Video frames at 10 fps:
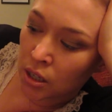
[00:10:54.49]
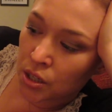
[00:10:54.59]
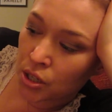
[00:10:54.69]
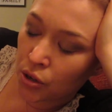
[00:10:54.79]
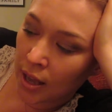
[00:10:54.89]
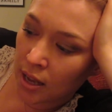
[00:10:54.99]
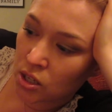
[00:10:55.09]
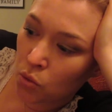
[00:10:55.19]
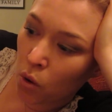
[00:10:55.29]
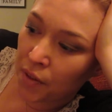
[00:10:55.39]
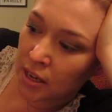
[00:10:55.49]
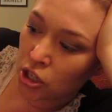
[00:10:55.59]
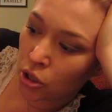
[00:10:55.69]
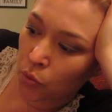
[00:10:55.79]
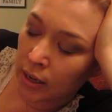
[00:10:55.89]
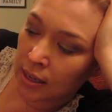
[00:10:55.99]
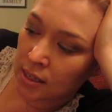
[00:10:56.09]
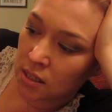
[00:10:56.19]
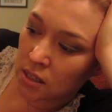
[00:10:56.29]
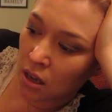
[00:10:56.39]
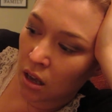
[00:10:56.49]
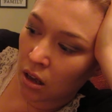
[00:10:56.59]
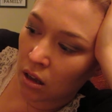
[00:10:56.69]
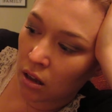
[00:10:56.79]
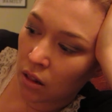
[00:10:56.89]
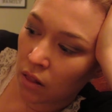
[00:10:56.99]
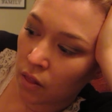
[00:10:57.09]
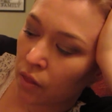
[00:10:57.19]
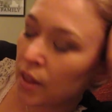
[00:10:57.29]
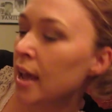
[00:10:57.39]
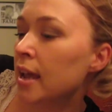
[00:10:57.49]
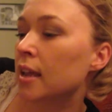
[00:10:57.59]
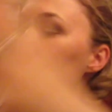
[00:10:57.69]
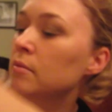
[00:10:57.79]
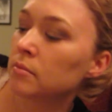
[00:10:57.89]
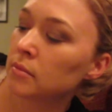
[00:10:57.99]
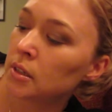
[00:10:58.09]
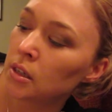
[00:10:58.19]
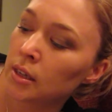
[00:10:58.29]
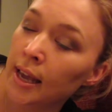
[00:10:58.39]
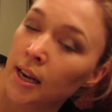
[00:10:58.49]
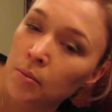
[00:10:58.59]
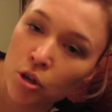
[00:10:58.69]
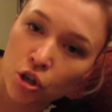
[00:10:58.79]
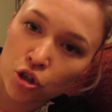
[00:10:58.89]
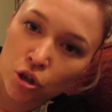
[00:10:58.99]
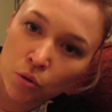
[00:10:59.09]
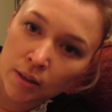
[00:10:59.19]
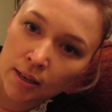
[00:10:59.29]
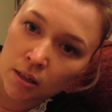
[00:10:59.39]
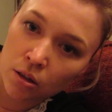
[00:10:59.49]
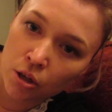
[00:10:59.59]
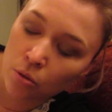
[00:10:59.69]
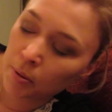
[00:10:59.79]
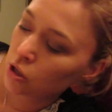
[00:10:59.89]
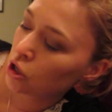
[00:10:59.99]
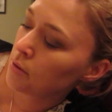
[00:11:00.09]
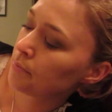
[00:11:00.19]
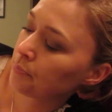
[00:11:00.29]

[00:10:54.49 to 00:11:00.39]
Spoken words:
So yeah, so what they do is again, I'm going to show you on the little cute picture.